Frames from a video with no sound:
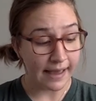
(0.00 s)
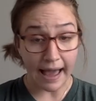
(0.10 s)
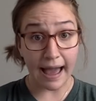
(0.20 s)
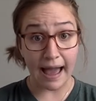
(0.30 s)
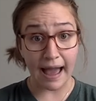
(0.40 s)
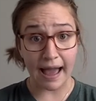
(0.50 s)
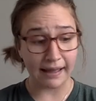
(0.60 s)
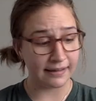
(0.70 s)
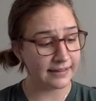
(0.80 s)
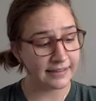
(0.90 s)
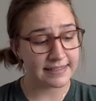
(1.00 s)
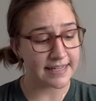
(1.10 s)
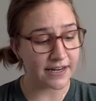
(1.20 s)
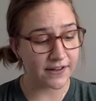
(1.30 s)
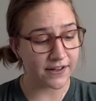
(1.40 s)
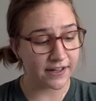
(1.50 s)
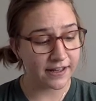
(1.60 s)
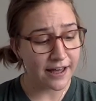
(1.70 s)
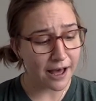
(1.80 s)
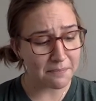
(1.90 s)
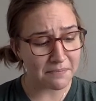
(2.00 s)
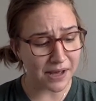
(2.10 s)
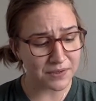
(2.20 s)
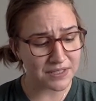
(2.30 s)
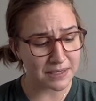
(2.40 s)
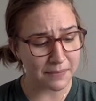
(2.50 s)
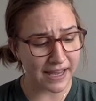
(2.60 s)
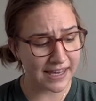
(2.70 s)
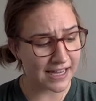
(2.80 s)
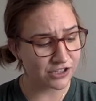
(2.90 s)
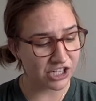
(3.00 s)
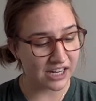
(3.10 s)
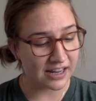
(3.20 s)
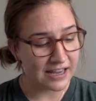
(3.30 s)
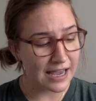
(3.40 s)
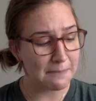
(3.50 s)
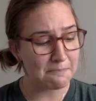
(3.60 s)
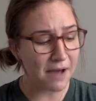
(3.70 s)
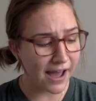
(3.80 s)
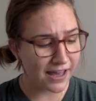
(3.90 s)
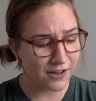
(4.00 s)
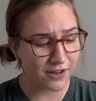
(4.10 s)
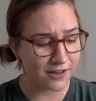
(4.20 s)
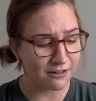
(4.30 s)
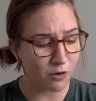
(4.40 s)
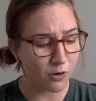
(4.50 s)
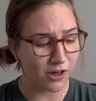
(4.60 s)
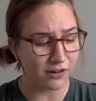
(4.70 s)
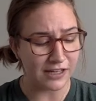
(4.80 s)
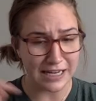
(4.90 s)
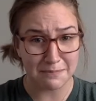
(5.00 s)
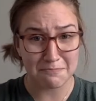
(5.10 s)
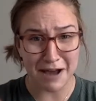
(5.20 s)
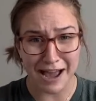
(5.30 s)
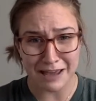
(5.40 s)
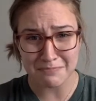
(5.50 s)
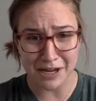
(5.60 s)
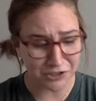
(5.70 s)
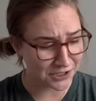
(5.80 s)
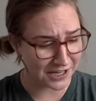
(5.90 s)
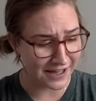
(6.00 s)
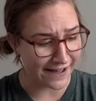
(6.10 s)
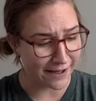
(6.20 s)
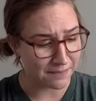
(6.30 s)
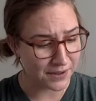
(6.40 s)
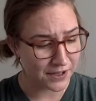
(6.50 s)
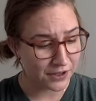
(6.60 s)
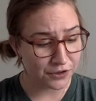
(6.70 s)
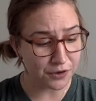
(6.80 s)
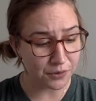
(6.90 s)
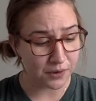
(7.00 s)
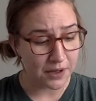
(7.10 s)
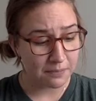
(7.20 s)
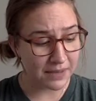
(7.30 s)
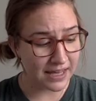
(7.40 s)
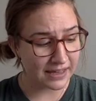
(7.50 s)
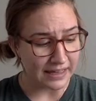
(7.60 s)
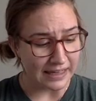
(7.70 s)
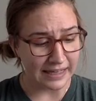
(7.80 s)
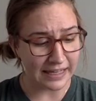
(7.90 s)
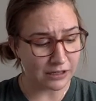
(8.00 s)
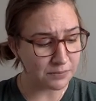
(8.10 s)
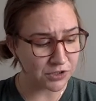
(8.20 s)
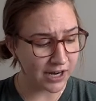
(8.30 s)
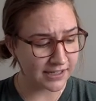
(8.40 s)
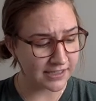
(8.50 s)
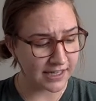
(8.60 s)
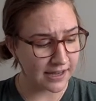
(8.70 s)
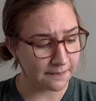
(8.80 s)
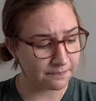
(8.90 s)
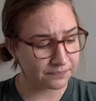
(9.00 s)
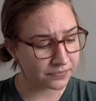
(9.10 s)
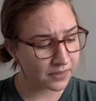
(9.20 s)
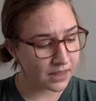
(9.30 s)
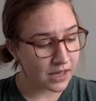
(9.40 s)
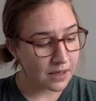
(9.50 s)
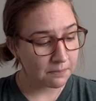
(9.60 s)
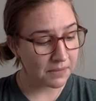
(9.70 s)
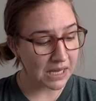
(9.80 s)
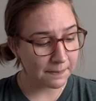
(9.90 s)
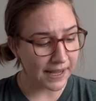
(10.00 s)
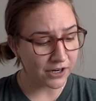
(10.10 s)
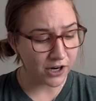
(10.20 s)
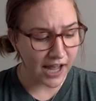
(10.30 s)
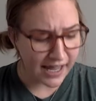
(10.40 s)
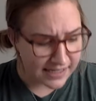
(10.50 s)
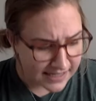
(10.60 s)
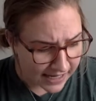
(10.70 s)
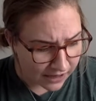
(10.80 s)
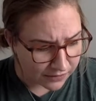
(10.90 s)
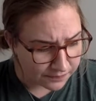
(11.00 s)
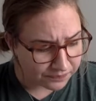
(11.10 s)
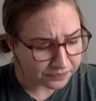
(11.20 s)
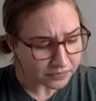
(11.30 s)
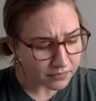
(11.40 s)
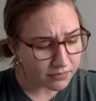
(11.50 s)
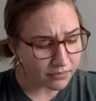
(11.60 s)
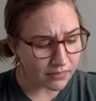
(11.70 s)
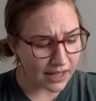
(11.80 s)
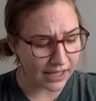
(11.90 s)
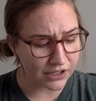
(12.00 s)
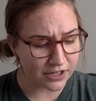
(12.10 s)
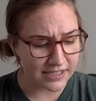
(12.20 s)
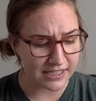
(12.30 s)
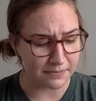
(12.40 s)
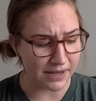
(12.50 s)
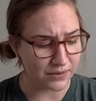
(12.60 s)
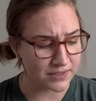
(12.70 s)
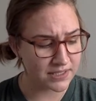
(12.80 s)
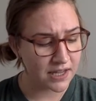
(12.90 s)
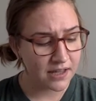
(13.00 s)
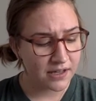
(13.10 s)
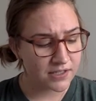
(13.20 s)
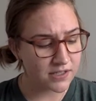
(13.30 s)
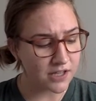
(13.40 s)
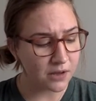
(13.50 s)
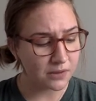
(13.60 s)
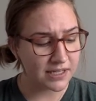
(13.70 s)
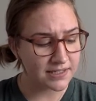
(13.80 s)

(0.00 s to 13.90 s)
"Ah!" said Cook. "A mouse in my kitchen, in my cooking oil, in my measuring cup. You, Mig, kill him directly." Mig bent her head down and looked at the mouse, slowly